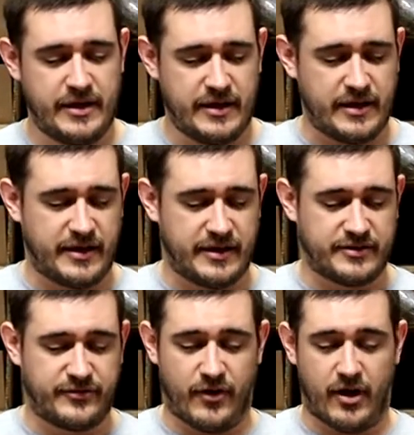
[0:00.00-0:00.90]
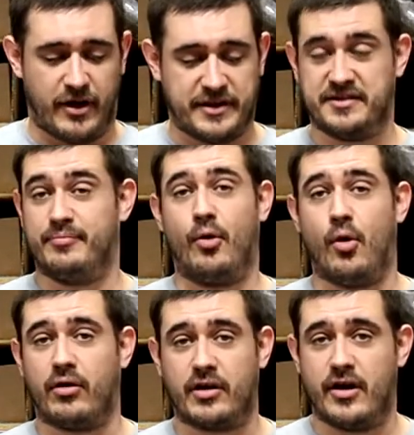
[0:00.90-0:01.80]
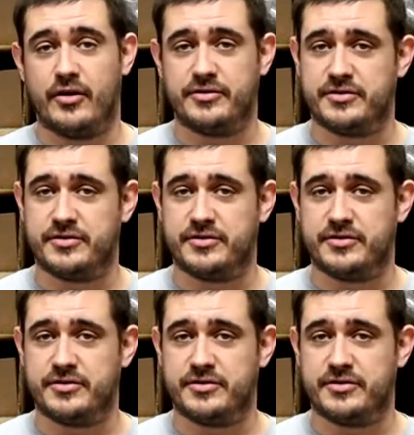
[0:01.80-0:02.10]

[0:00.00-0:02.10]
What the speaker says: And as far as the bore goes,